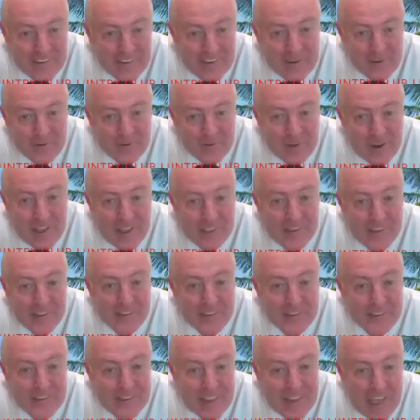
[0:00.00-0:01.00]
rather
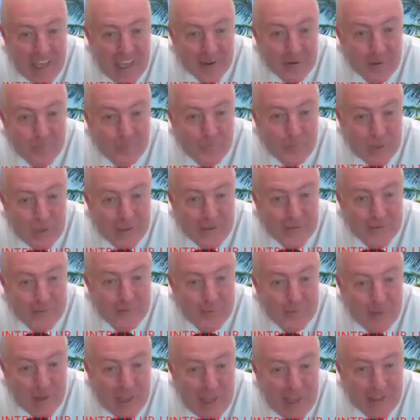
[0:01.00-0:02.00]
than data-based
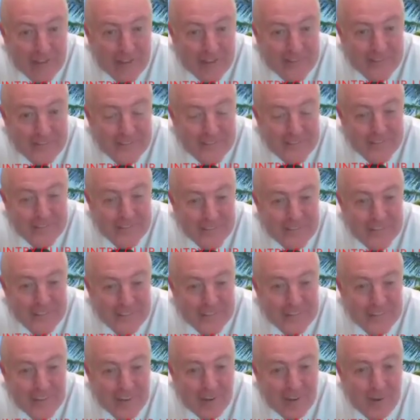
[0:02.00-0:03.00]
facts,
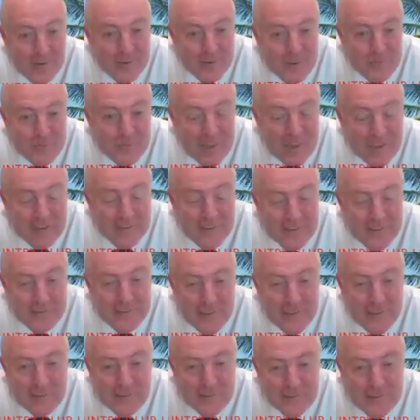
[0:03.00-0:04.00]
to make a
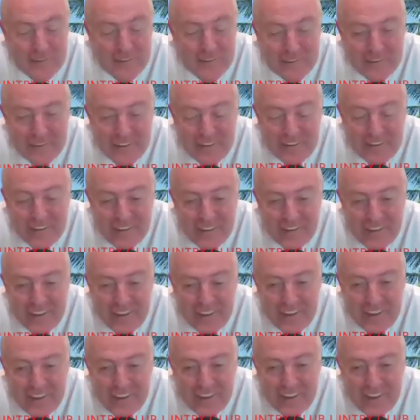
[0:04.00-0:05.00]
decision.
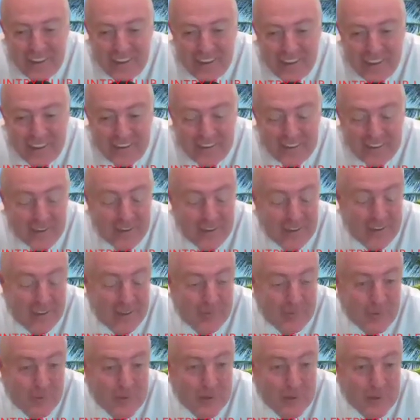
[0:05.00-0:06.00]
And
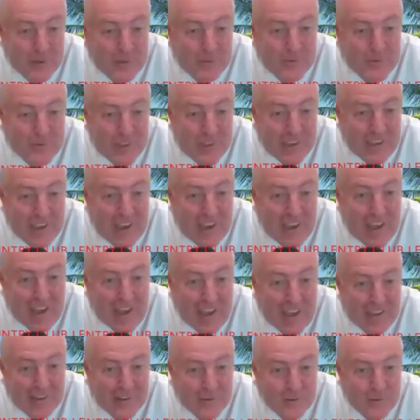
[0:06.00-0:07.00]
if you can use
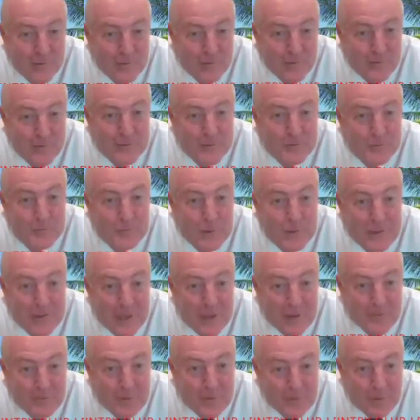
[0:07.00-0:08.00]
AI to speed
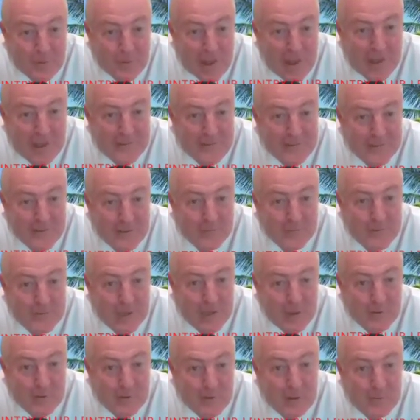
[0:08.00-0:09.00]
up the process of
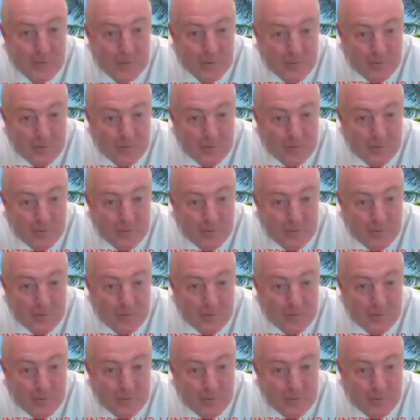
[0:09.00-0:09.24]
coming up with